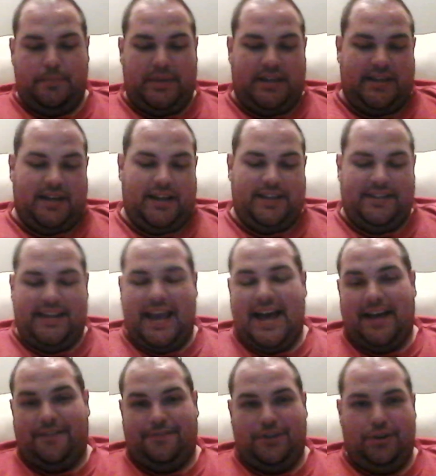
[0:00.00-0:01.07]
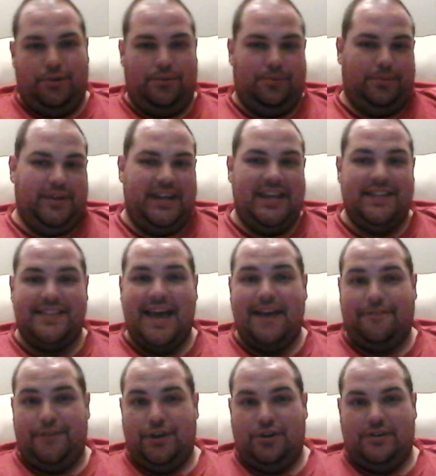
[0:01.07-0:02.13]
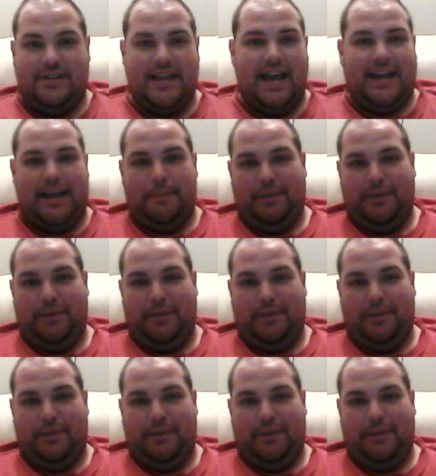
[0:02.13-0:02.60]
because yeah, if you need that for your deck,